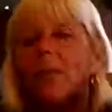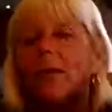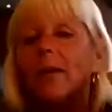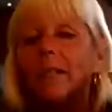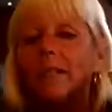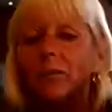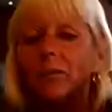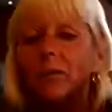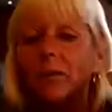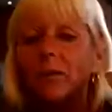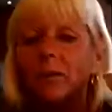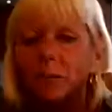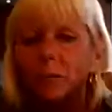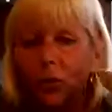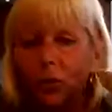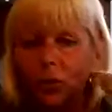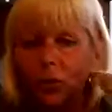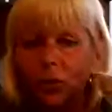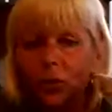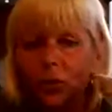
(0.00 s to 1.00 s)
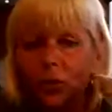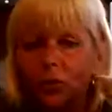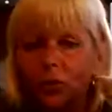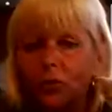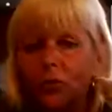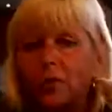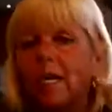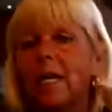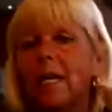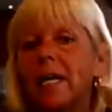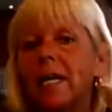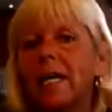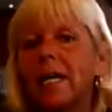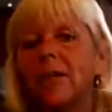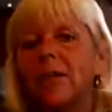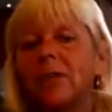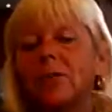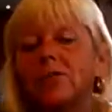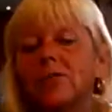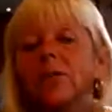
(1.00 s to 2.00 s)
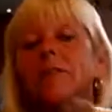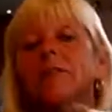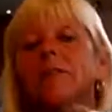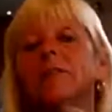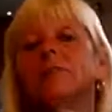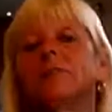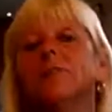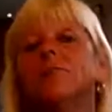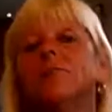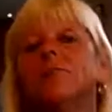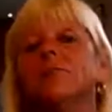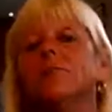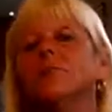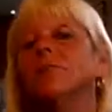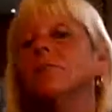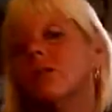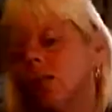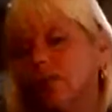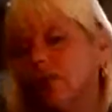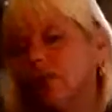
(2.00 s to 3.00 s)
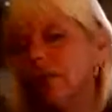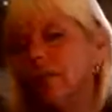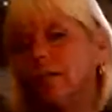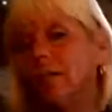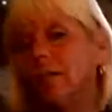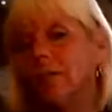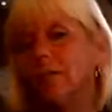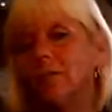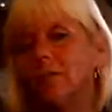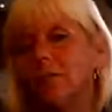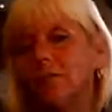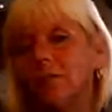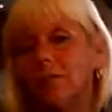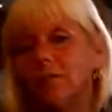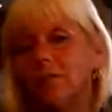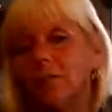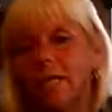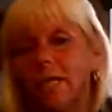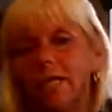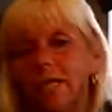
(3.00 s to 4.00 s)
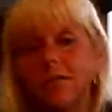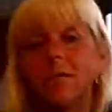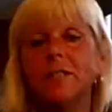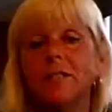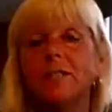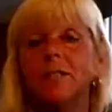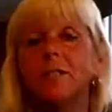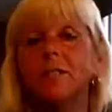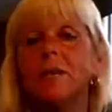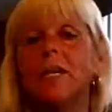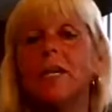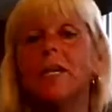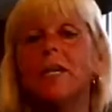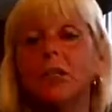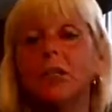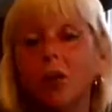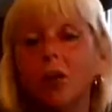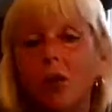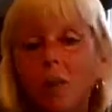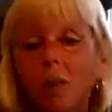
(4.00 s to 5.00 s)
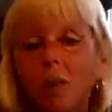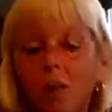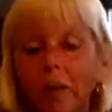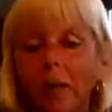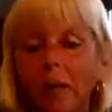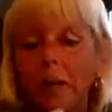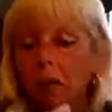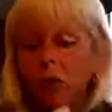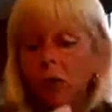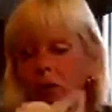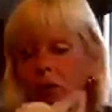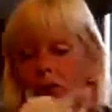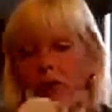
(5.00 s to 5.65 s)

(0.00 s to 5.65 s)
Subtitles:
I went with the bus to town, you could do that in those days, go into the pet shop. Go